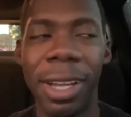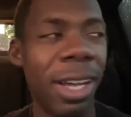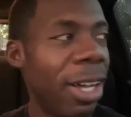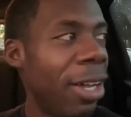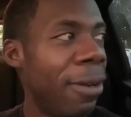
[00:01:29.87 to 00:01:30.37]

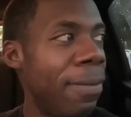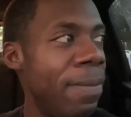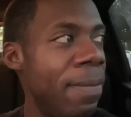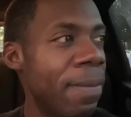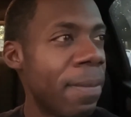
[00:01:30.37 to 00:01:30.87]
Um,
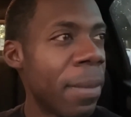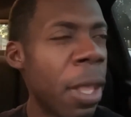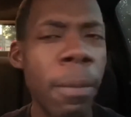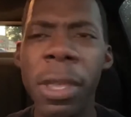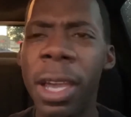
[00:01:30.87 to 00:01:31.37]

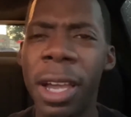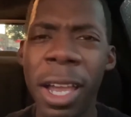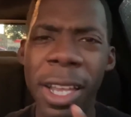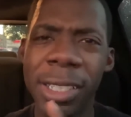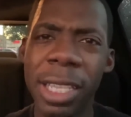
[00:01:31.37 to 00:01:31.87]
but yeah,
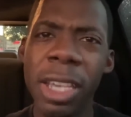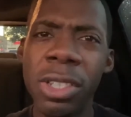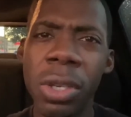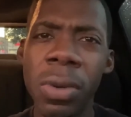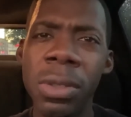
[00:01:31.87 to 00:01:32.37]
stay
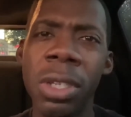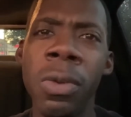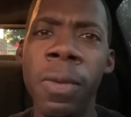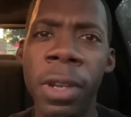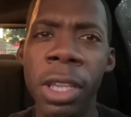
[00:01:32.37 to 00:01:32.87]
tuned to a
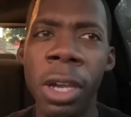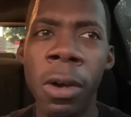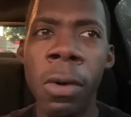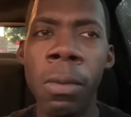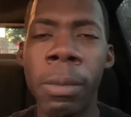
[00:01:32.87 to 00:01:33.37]
new
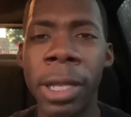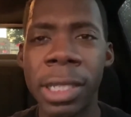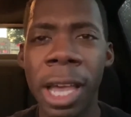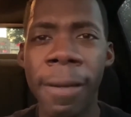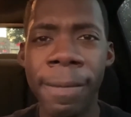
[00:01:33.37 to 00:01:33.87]
video, my
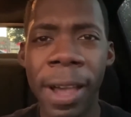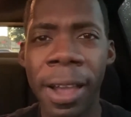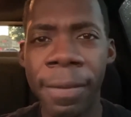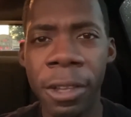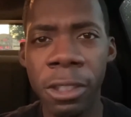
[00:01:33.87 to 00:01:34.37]
top
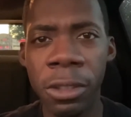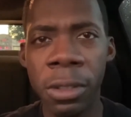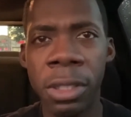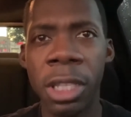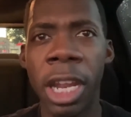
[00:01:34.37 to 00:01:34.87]
five
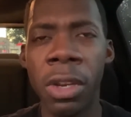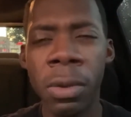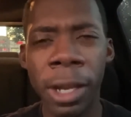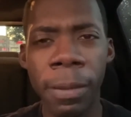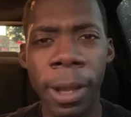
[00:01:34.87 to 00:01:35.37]
features that I do
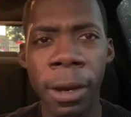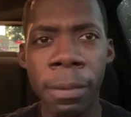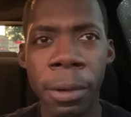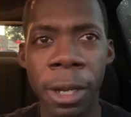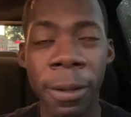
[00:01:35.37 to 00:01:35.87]
like about it.
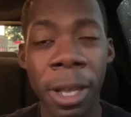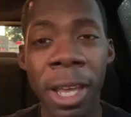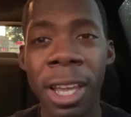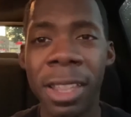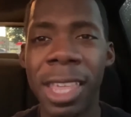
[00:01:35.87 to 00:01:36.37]
But
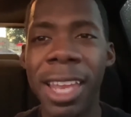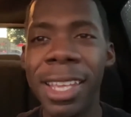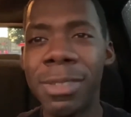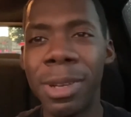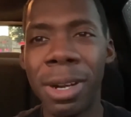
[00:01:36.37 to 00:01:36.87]
that
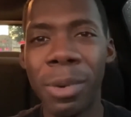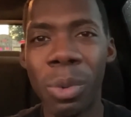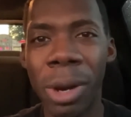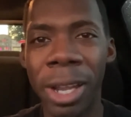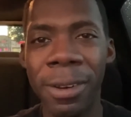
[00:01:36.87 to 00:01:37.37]
is my number
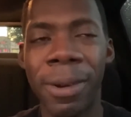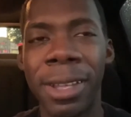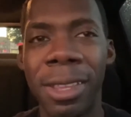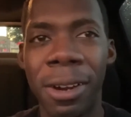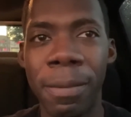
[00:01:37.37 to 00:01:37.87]
one right there.